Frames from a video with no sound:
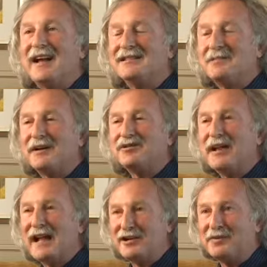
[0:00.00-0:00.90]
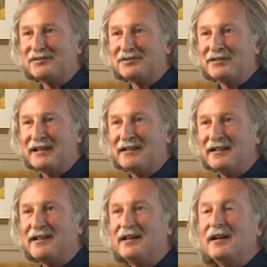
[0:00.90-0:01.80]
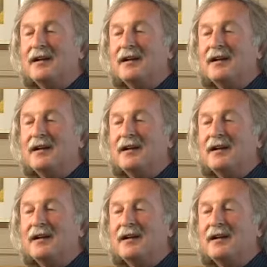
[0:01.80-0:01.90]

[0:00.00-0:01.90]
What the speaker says: a special acupressure technique.